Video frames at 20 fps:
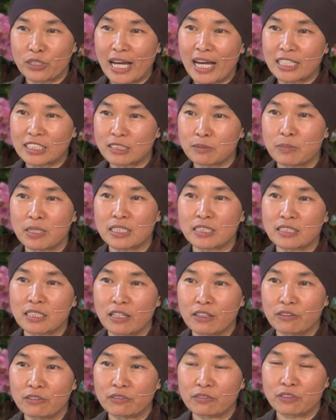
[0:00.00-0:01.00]
ask
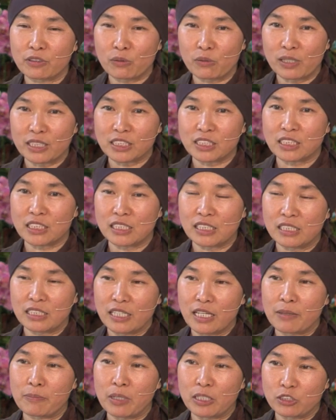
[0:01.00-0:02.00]
myself the question,
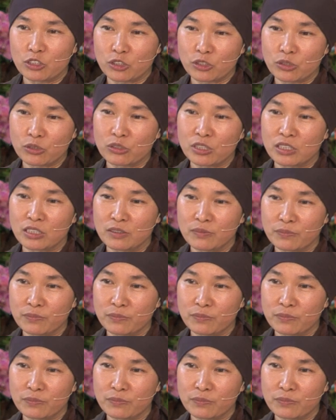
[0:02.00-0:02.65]
am I sure?